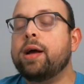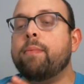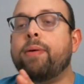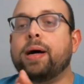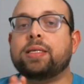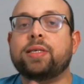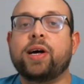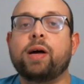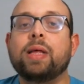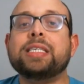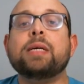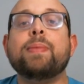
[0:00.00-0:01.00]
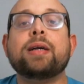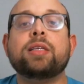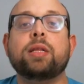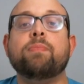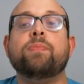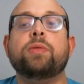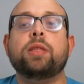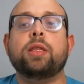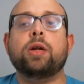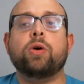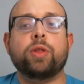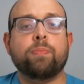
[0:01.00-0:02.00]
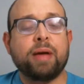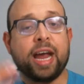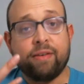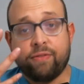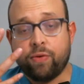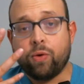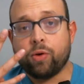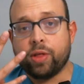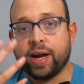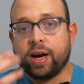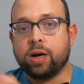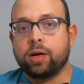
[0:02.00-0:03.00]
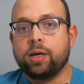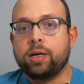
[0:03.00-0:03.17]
But let's get back to the main four there.